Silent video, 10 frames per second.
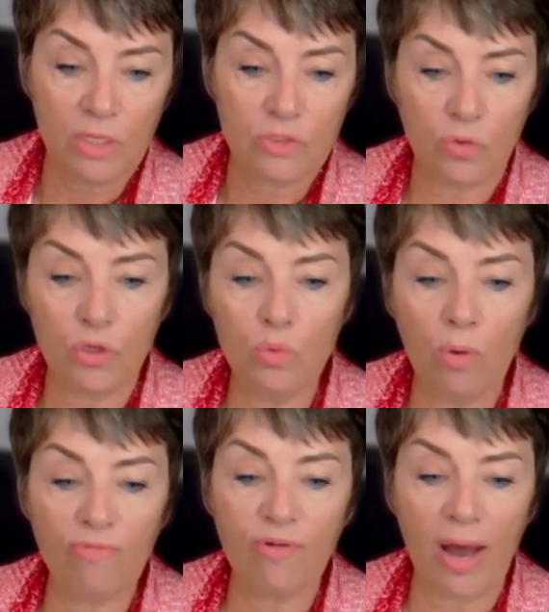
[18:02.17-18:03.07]
So you
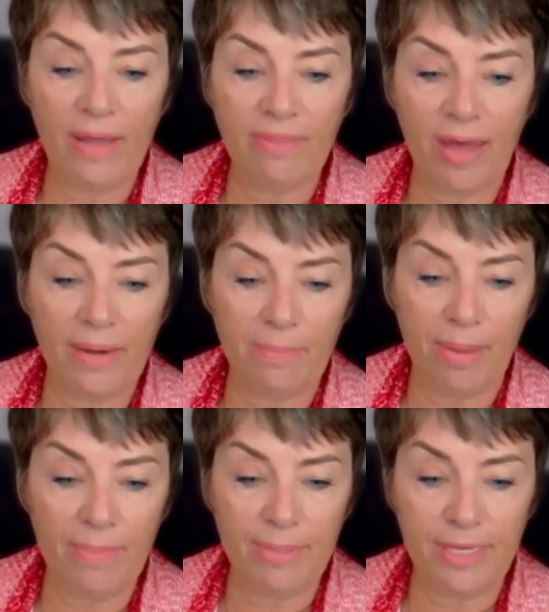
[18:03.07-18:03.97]
will find that
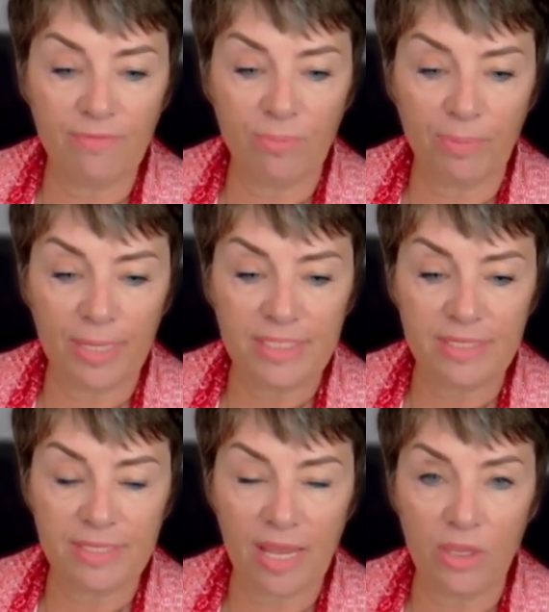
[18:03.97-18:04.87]
maybe different
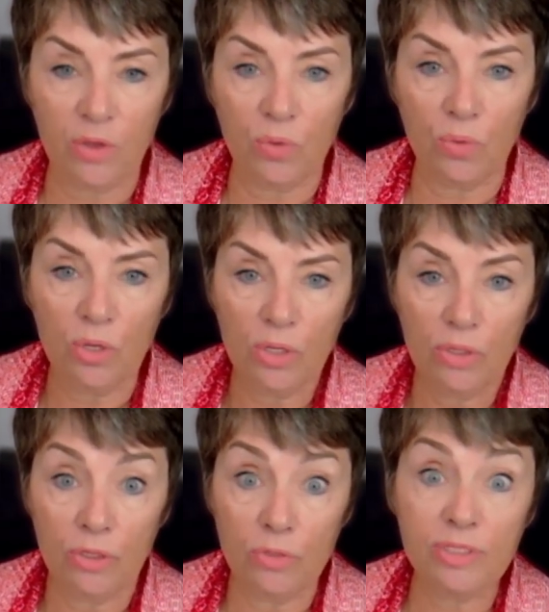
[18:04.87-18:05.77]
places that you
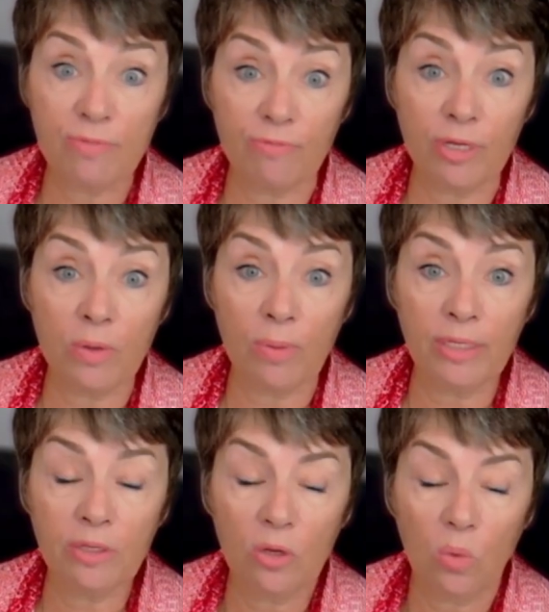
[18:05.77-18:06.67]
used to
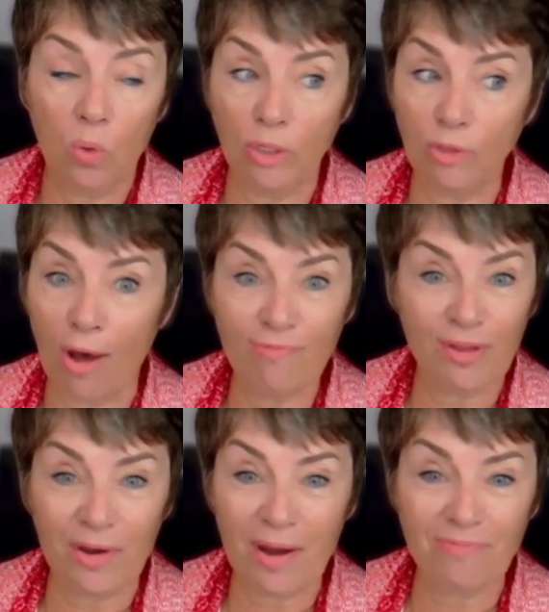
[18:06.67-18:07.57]
frequent will not
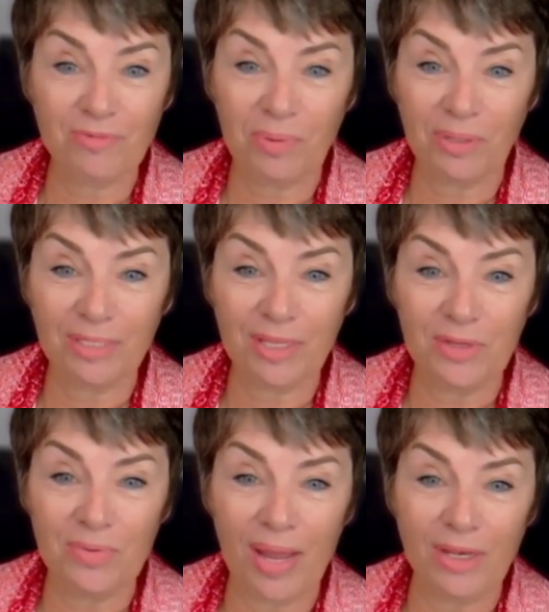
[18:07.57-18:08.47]
feel comfortable to
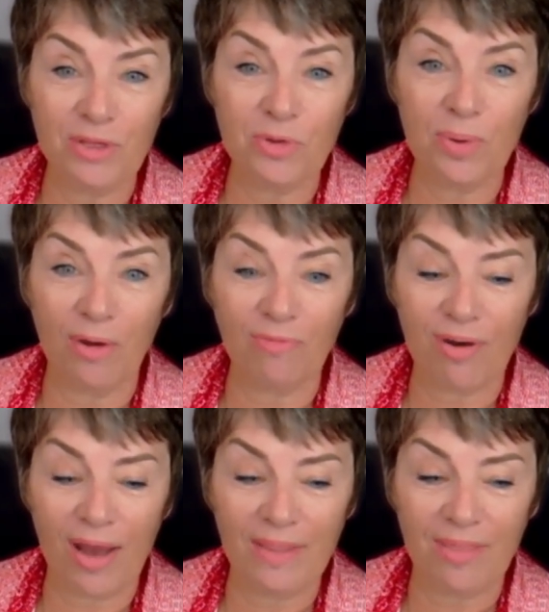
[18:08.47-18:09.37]
you, and you will
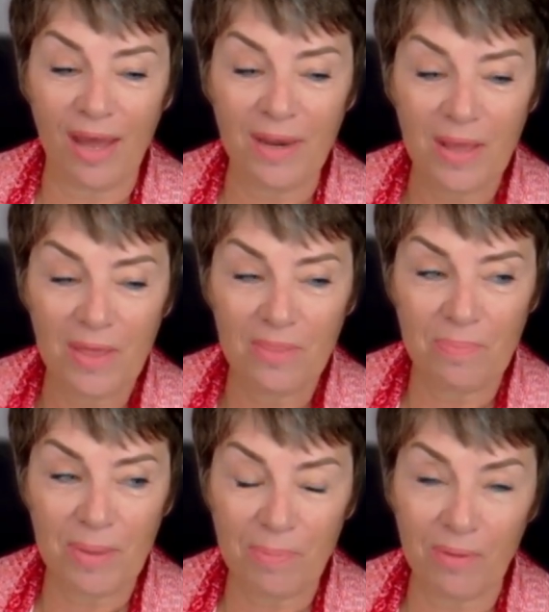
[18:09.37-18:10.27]
find that the
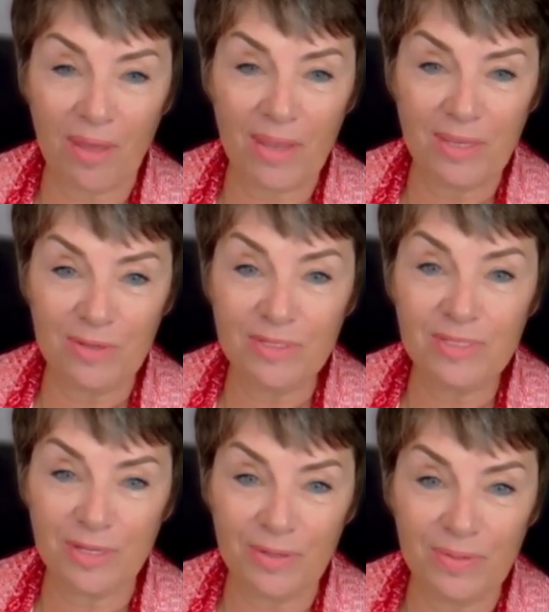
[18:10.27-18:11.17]
people that
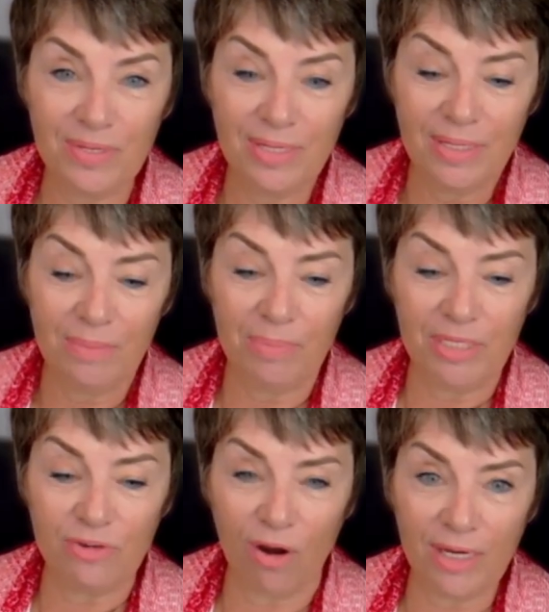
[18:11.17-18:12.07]
used to be
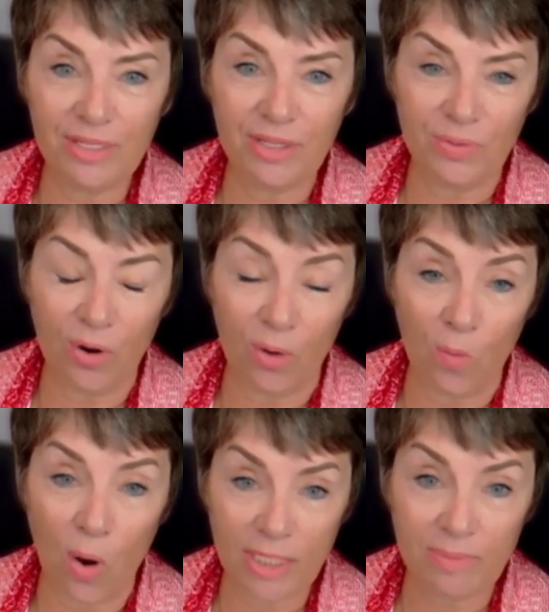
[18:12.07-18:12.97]
drawn to you or
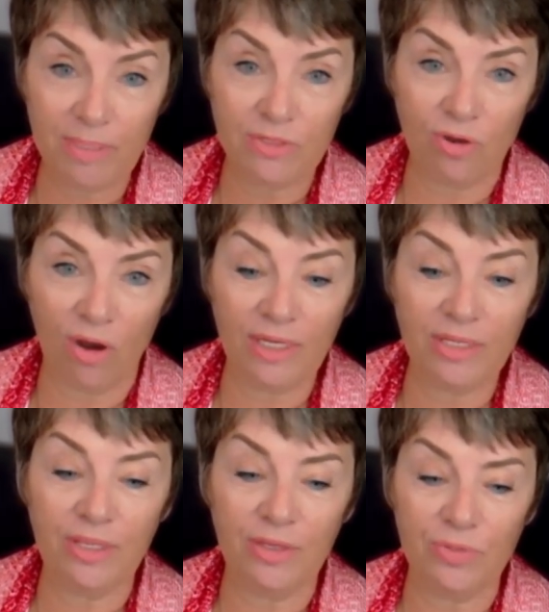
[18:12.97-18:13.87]
want to be drawn
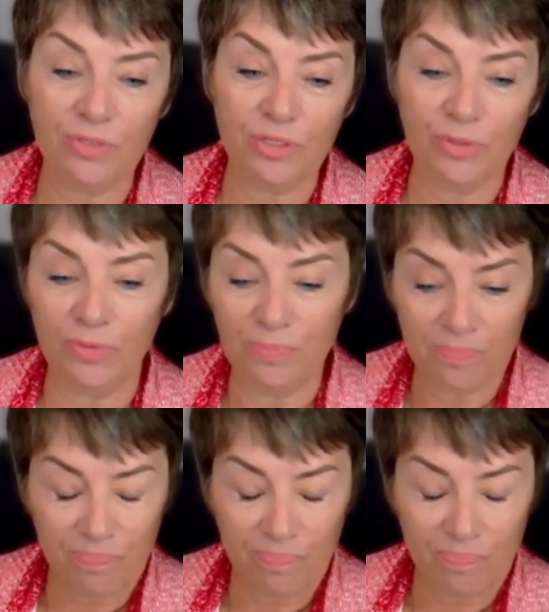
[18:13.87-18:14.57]
to you to,